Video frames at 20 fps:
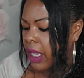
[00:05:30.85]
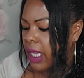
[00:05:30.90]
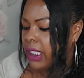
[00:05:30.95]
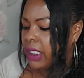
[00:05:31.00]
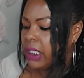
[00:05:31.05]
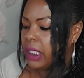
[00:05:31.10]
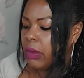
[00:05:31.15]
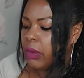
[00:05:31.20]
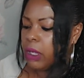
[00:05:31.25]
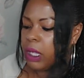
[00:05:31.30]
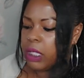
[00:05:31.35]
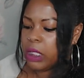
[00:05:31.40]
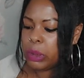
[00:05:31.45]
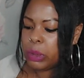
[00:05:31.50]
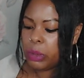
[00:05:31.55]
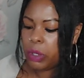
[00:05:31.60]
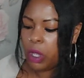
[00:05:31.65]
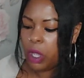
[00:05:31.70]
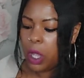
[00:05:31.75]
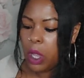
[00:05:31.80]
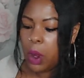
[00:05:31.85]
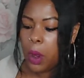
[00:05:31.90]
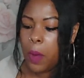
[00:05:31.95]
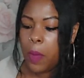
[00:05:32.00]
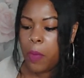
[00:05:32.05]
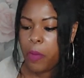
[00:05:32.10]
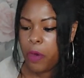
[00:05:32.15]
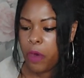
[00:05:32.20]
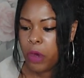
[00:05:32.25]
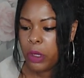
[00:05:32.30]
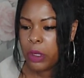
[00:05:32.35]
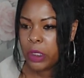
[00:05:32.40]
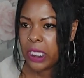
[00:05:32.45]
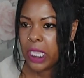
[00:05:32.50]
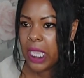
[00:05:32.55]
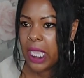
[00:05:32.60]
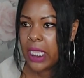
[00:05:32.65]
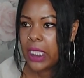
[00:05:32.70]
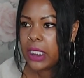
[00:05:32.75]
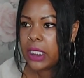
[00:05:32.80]
Let's see what else we got.
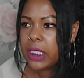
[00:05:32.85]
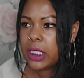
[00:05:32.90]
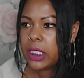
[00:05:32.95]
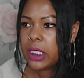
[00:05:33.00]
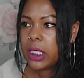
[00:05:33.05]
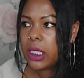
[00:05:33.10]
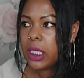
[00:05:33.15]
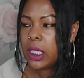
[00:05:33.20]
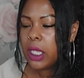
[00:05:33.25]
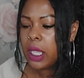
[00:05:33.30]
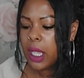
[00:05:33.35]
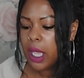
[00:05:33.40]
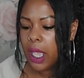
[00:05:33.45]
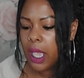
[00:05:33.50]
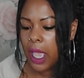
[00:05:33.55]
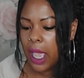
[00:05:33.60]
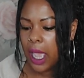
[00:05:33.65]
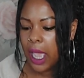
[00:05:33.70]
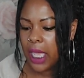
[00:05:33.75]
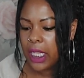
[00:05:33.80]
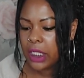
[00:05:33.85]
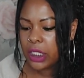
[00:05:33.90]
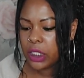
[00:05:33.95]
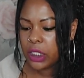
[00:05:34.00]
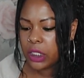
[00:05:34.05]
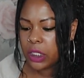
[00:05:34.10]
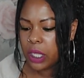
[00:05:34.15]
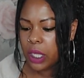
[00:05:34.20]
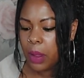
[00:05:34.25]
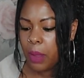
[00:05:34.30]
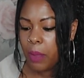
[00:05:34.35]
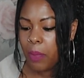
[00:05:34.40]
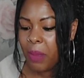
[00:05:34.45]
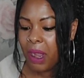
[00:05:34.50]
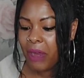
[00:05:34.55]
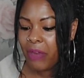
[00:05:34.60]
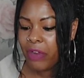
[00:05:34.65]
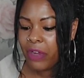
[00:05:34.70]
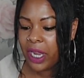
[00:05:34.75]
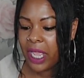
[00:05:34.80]
Protest and
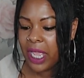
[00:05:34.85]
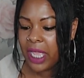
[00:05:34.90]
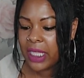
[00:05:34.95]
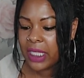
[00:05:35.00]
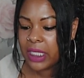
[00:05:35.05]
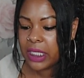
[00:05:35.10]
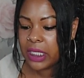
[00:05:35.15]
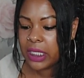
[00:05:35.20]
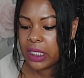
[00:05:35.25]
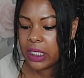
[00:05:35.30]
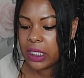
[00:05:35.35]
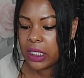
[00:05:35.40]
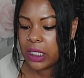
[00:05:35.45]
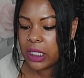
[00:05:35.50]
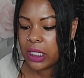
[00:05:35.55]
marionette.